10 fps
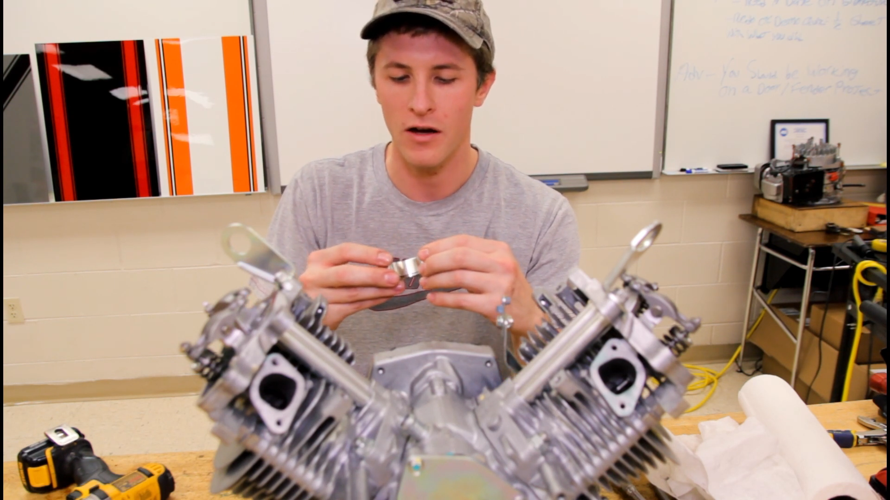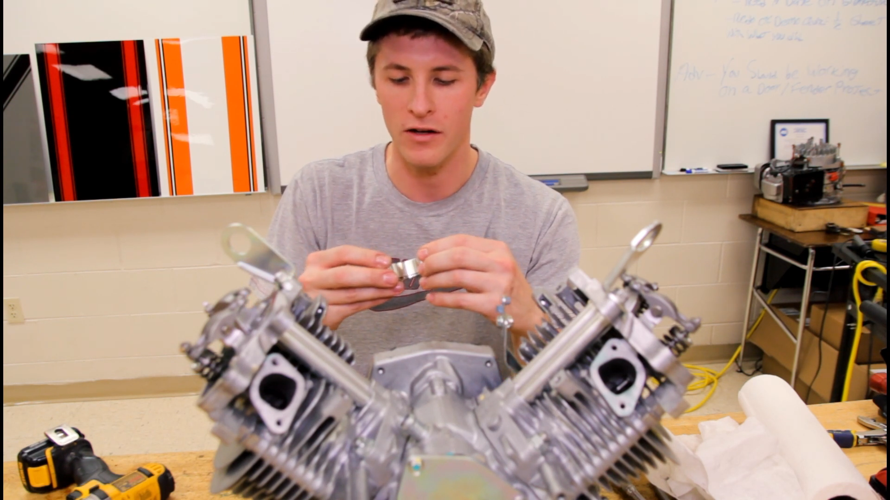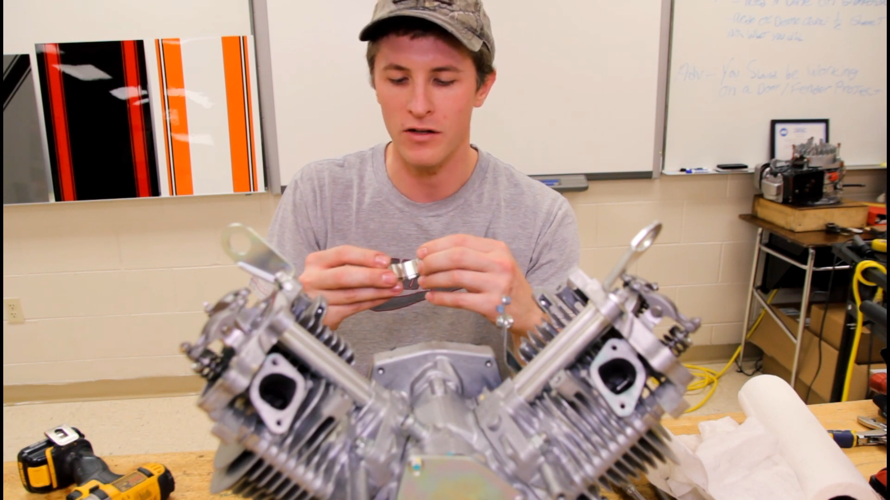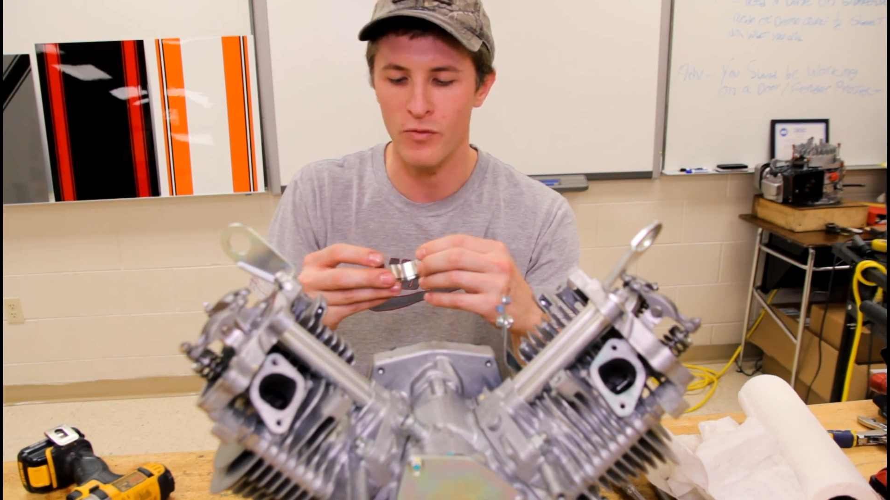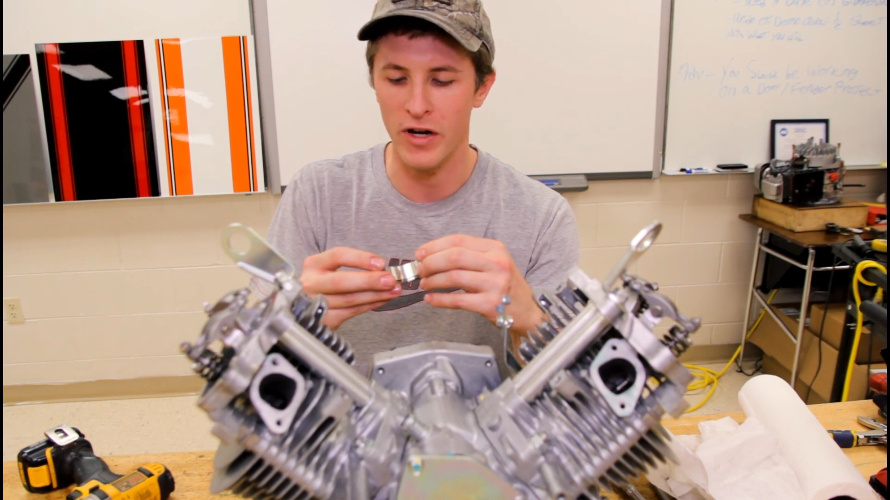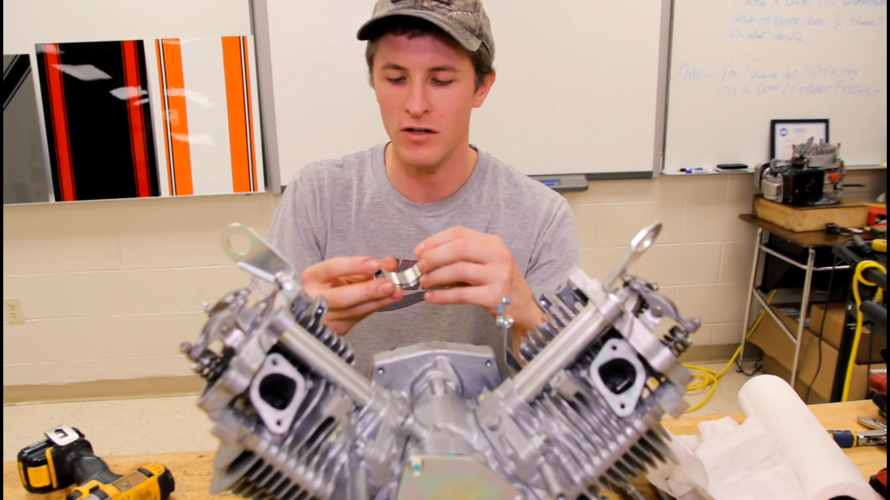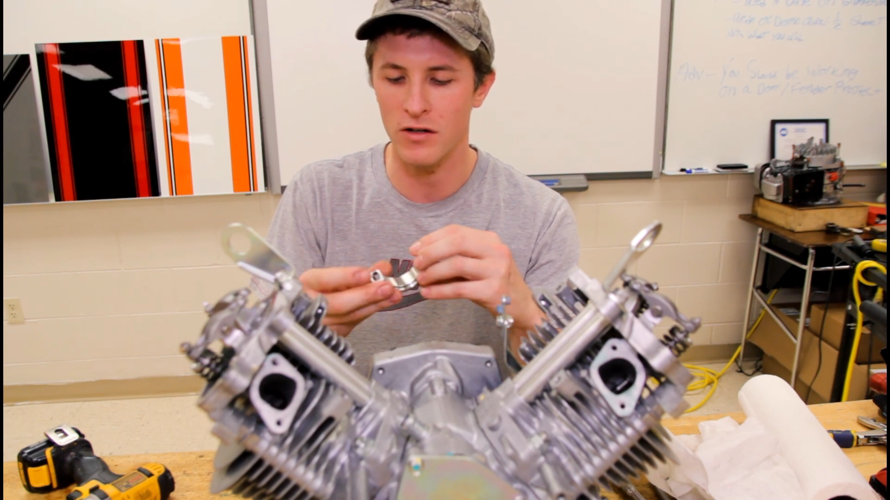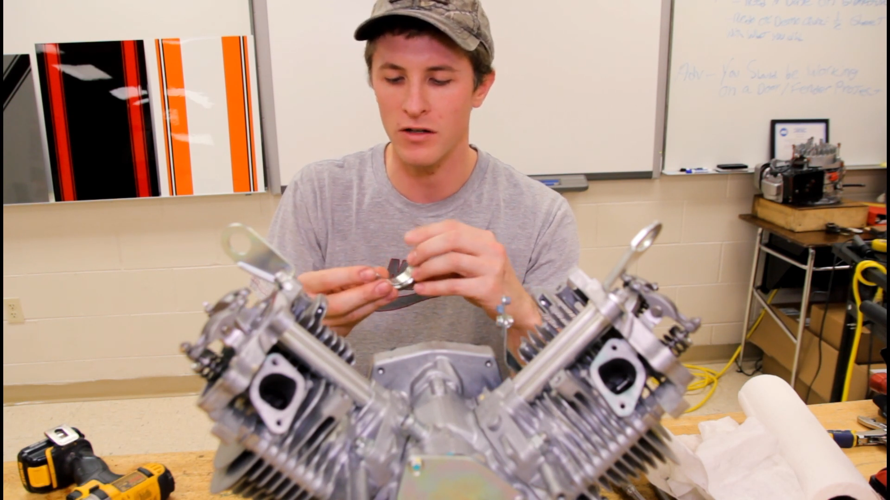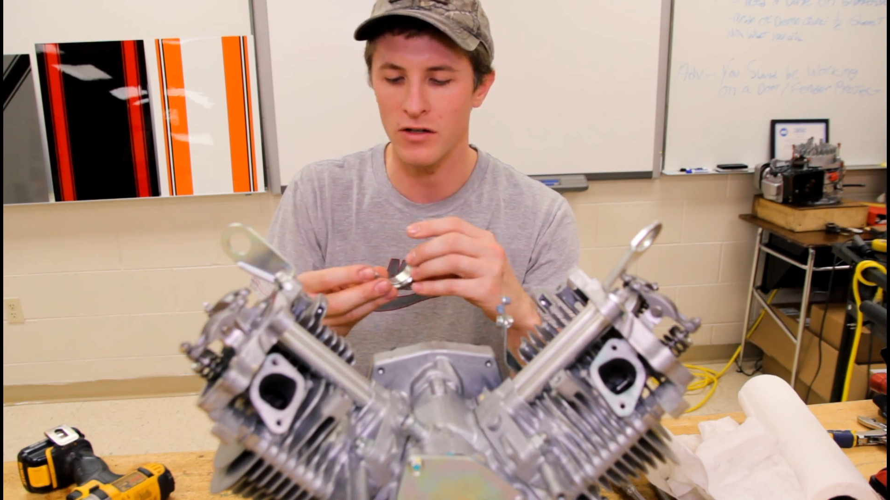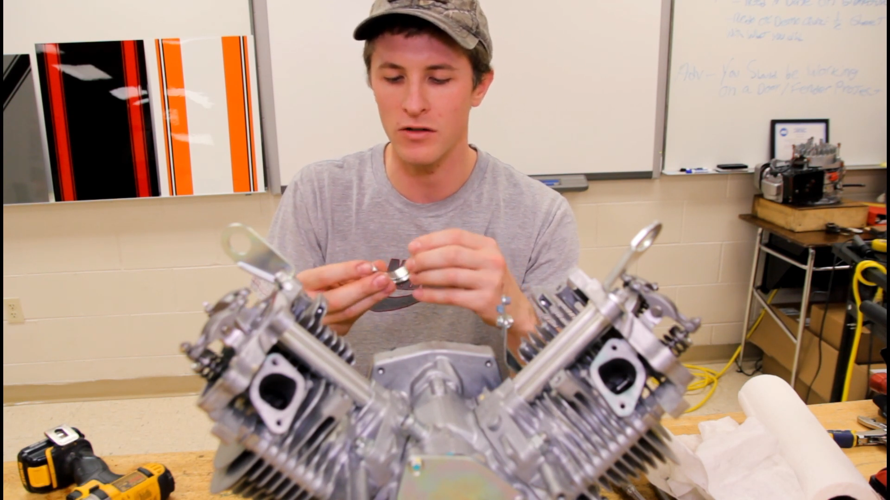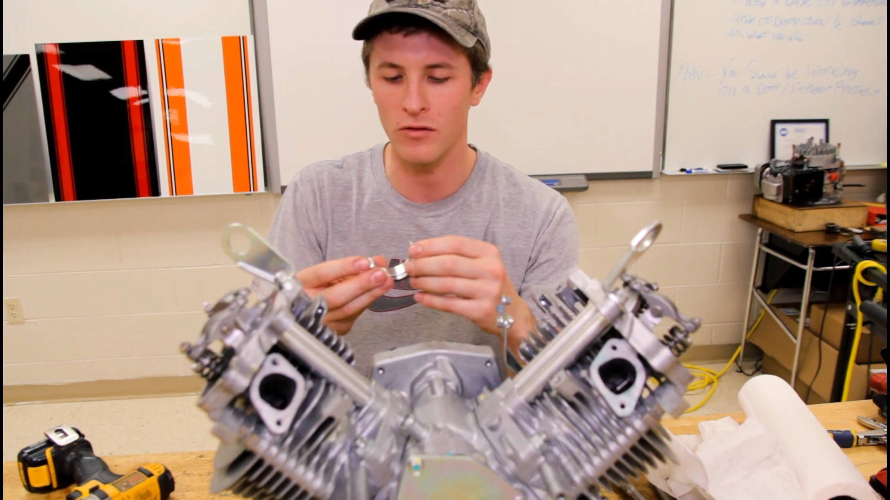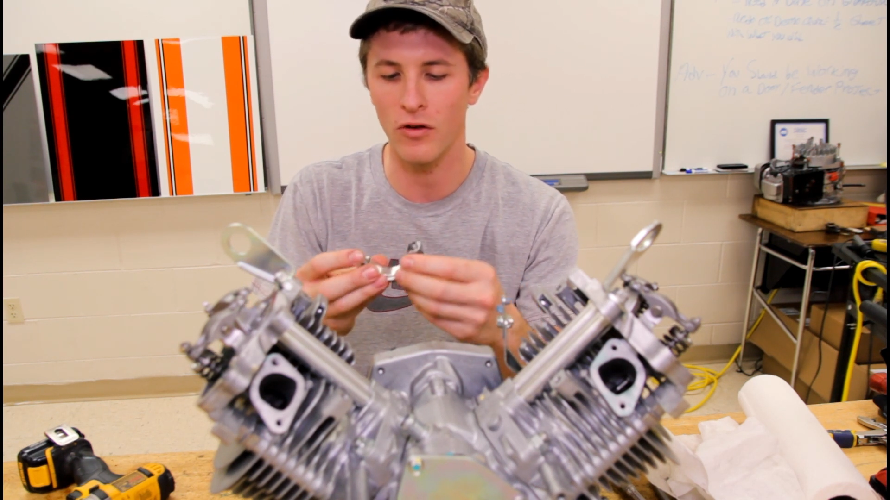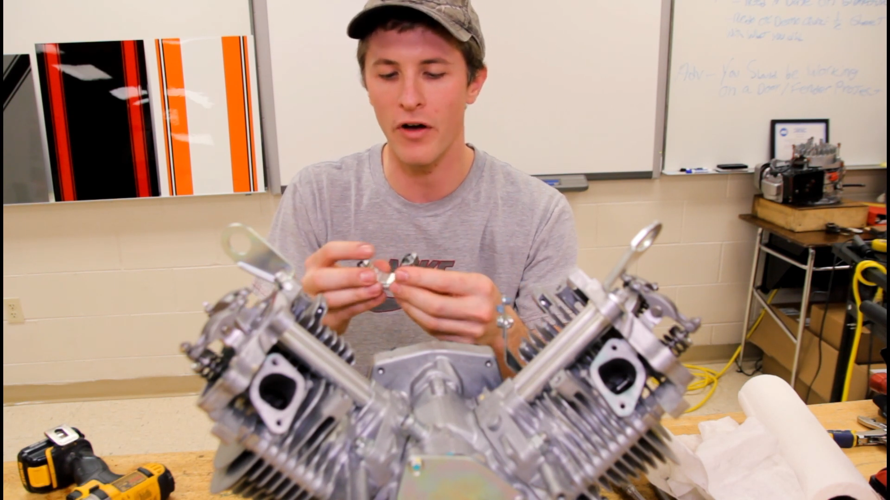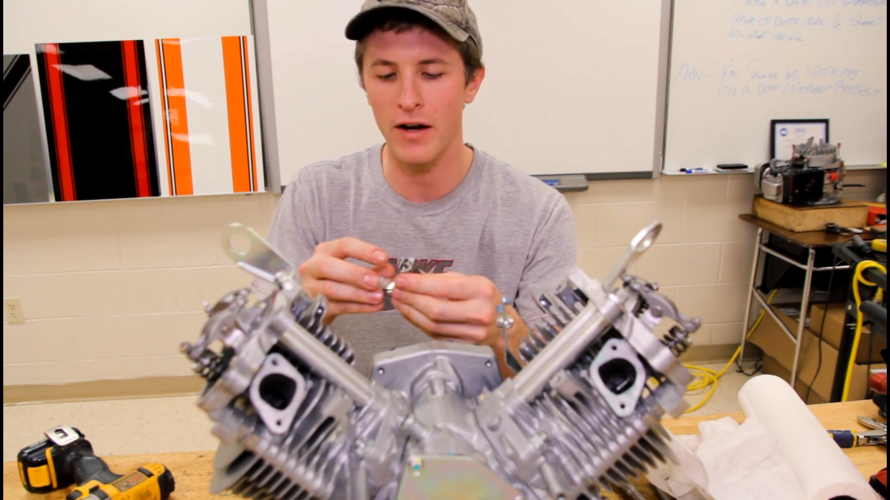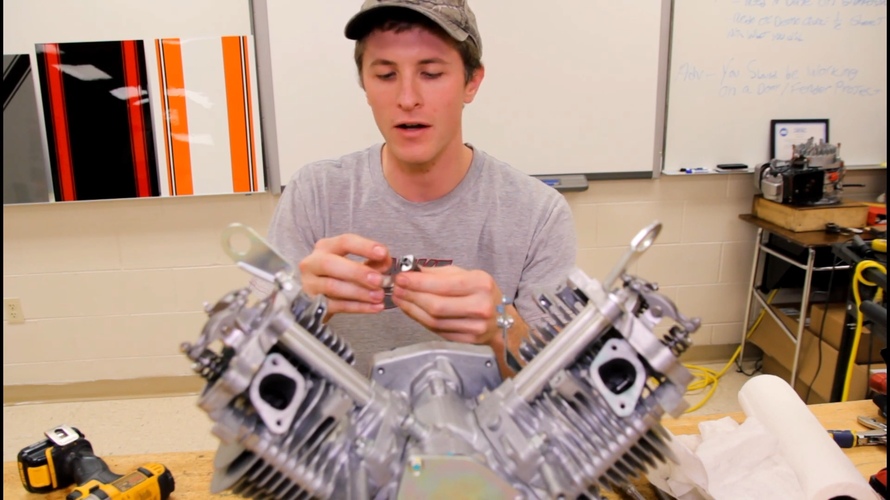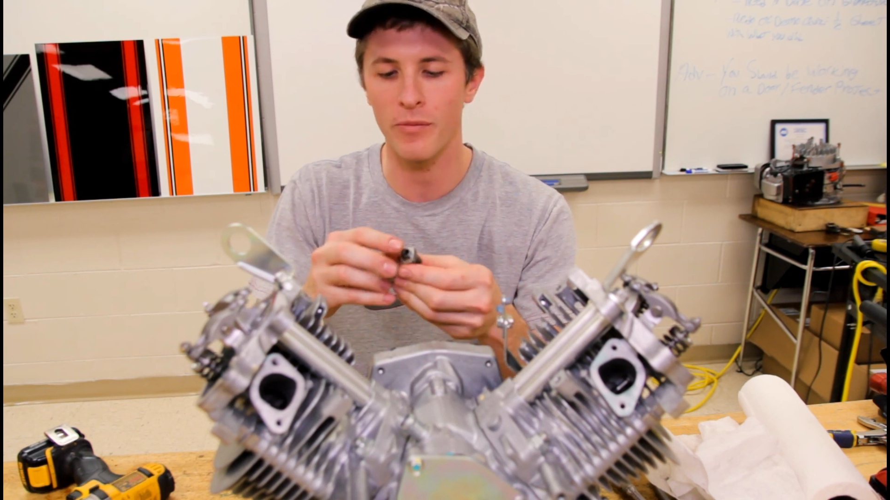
Just make sure that you line